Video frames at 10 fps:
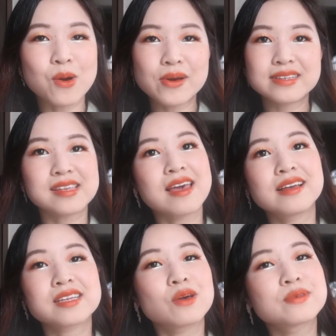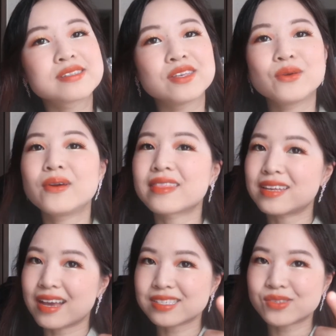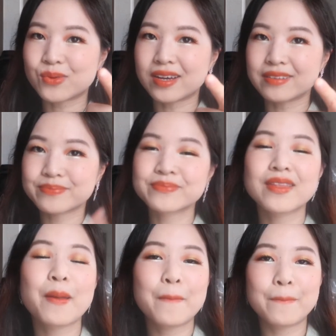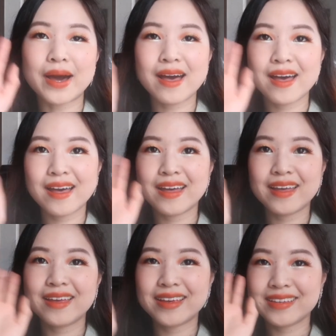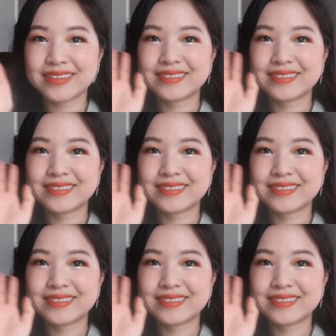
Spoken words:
always, and I will see you in the next one. Bye!